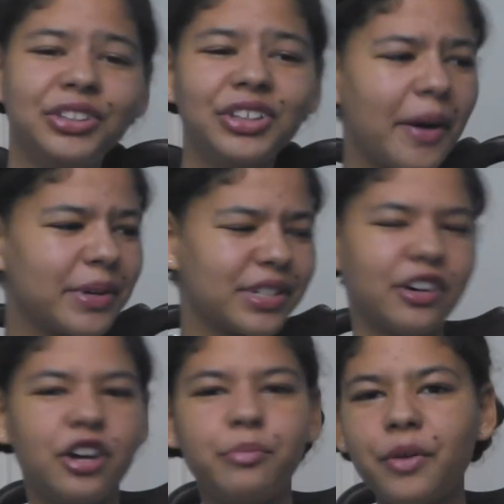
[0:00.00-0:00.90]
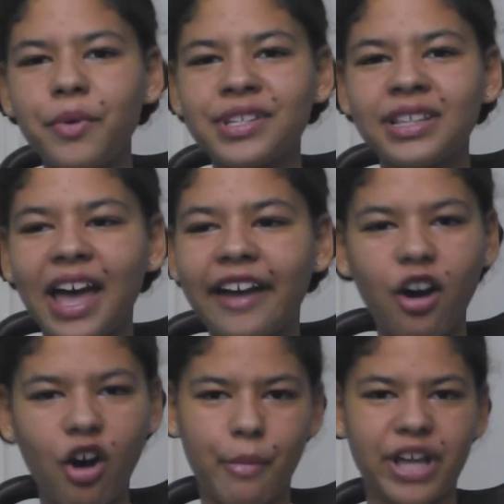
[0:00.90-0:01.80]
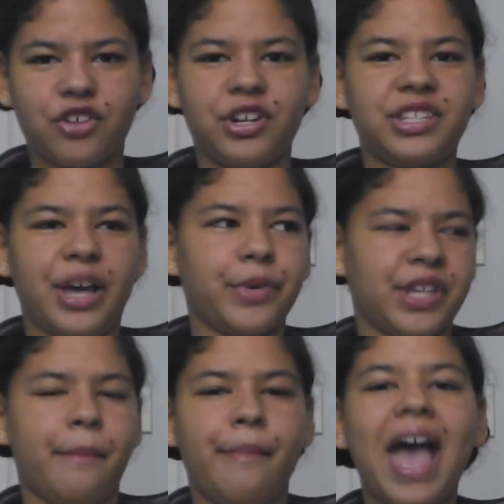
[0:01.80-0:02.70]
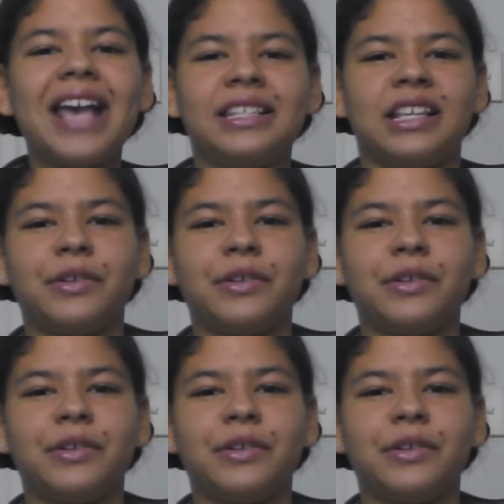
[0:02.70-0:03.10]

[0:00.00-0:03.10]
Well, that was good. But it wasn't like, oh my goodness, that was amazing.